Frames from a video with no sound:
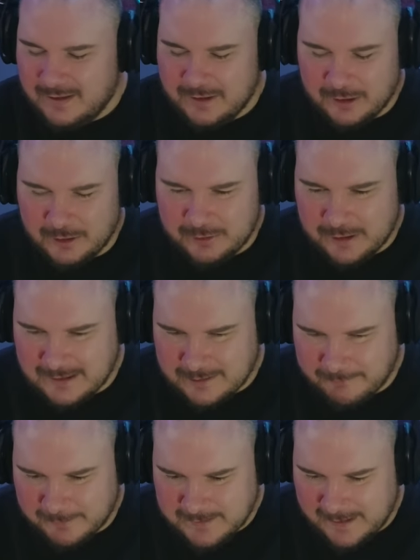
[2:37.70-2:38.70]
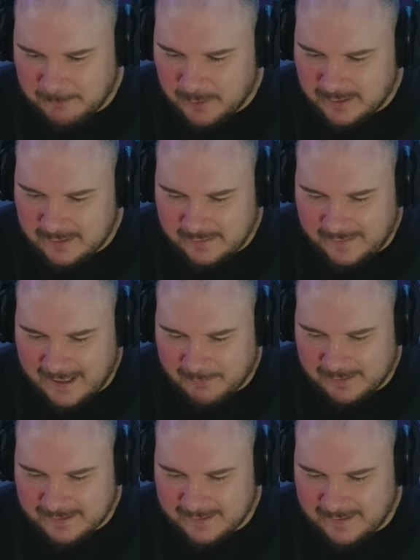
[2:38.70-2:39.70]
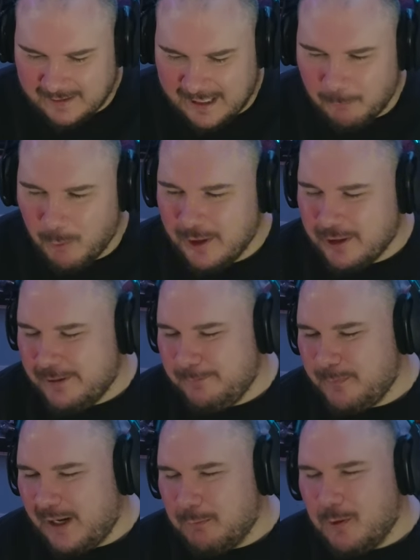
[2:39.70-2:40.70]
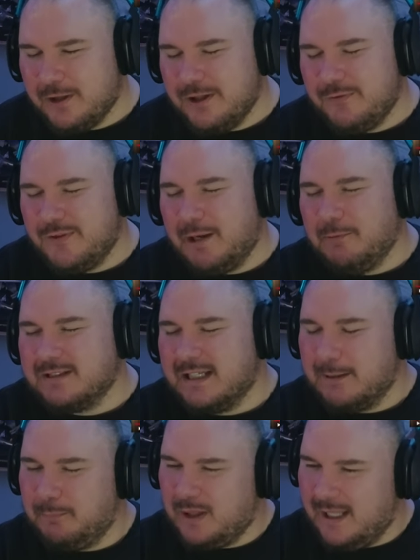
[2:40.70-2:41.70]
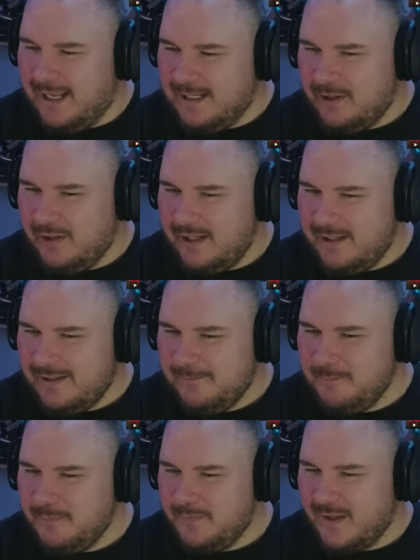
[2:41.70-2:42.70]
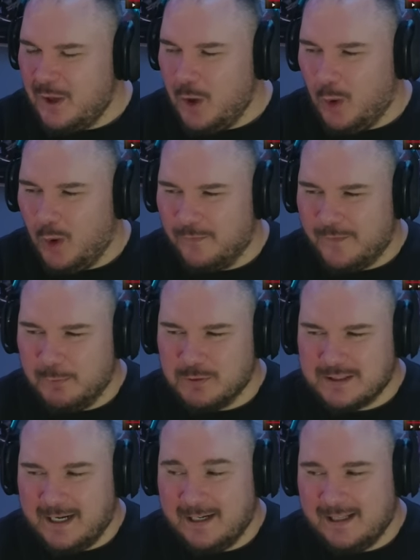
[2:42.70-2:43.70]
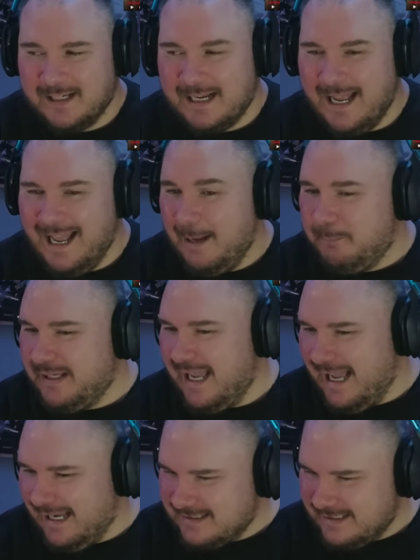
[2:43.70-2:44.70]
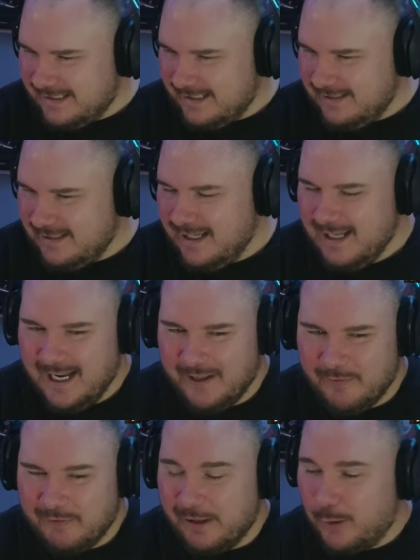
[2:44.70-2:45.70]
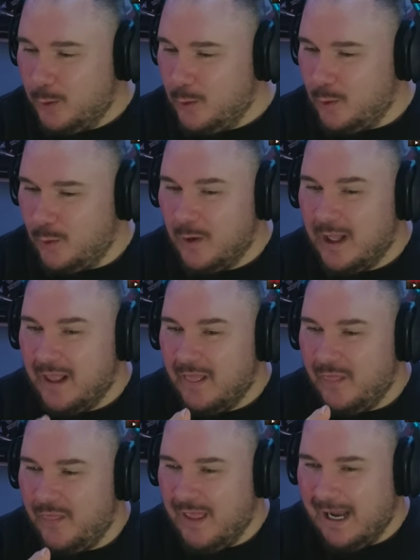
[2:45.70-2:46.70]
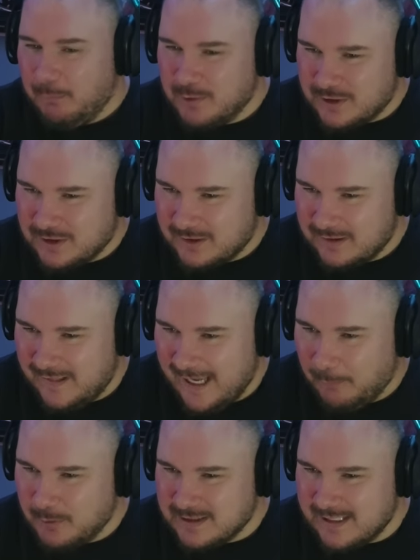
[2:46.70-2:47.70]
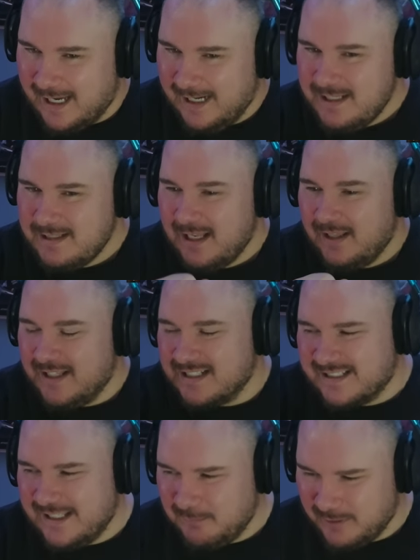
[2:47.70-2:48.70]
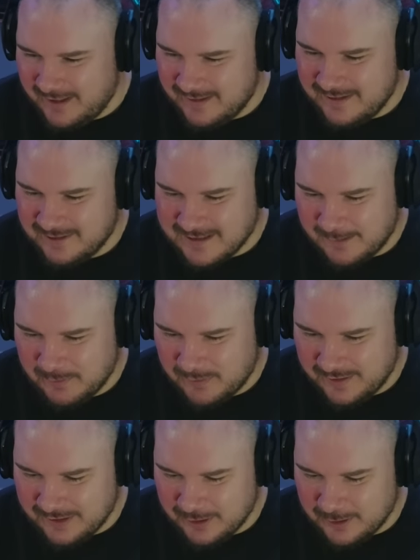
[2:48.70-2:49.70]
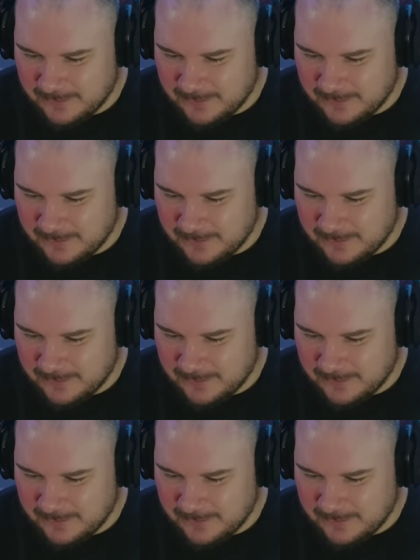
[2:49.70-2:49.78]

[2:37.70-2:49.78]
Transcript: you guys get what I'm saying. But that right there, I wonder if that was like a planned thing, or if it was kind of like a happy accident, and they're like, ooh, that was nice. Let's keep it in there type of thing,